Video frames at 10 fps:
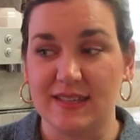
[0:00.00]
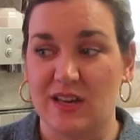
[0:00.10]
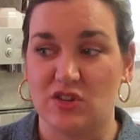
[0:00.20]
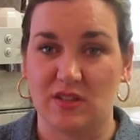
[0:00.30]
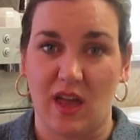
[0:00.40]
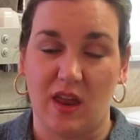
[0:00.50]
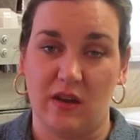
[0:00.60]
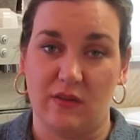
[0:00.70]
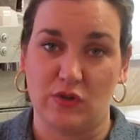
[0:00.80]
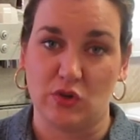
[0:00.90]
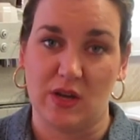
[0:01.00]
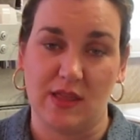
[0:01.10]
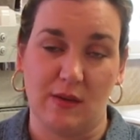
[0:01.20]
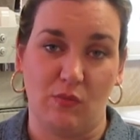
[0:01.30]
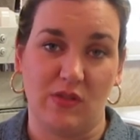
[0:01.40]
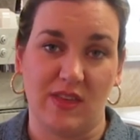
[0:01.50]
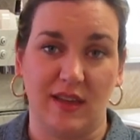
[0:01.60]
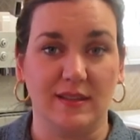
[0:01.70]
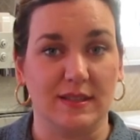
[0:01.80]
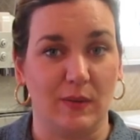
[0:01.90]
I just kind of treat them with
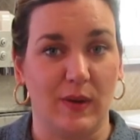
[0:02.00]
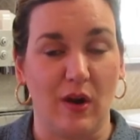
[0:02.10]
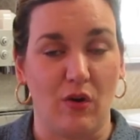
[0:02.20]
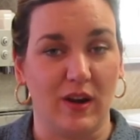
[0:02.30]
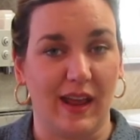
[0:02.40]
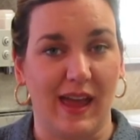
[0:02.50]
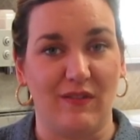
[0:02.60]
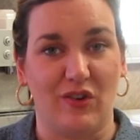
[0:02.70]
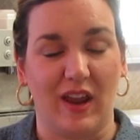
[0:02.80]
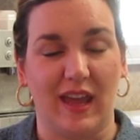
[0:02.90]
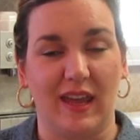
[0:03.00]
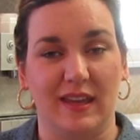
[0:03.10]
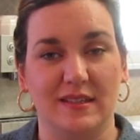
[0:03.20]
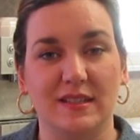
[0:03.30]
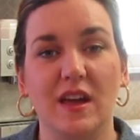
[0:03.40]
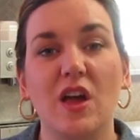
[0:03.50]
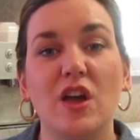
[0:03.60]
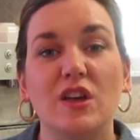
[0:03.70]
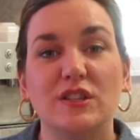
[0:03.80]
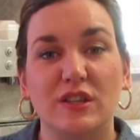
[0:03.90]
things that we already have on hand.
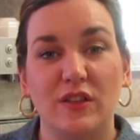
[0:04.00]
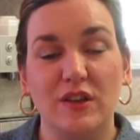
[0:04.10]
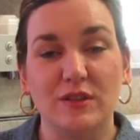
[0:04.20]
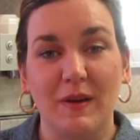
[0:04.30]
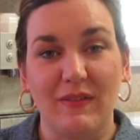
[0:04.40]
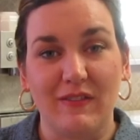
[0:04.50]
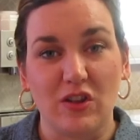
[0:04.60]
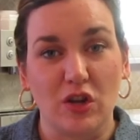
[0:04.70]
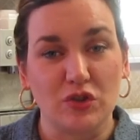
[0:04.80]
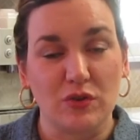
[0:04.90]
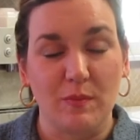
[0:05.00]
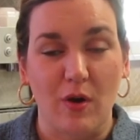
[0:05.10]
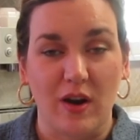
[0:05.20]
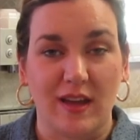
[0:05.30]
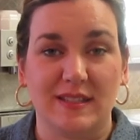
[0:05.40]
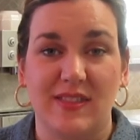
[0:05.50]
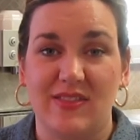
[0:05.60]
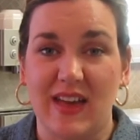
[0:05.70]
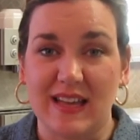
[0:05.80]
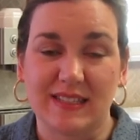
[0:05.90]
So those are my favorite laundry products.
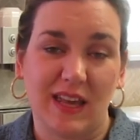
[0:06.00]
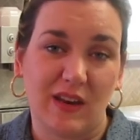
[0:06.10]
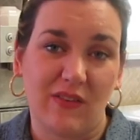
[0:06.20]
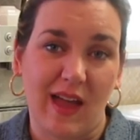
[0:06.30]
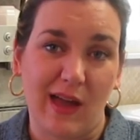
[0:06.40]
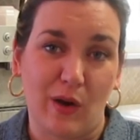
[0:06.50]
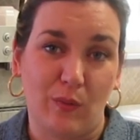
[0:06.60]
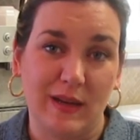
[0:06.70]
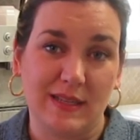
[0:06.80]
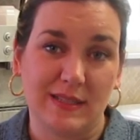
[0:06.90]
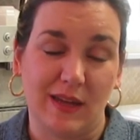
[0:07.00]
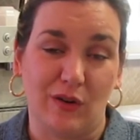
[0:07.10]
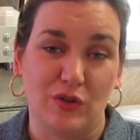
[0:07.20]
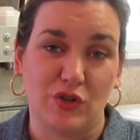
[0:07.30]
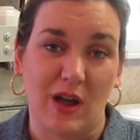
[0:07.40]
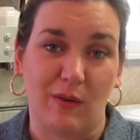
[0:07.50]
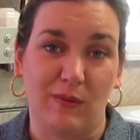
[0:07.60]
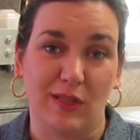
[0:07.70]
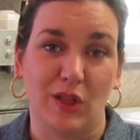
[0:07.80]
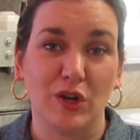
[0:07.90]
That's kind of how we stay on track
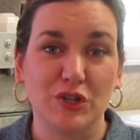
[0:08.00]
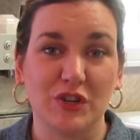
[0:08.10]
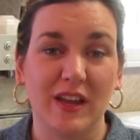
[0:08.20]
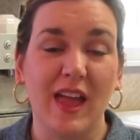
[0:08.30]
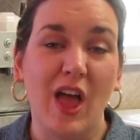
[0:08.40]
with laundry.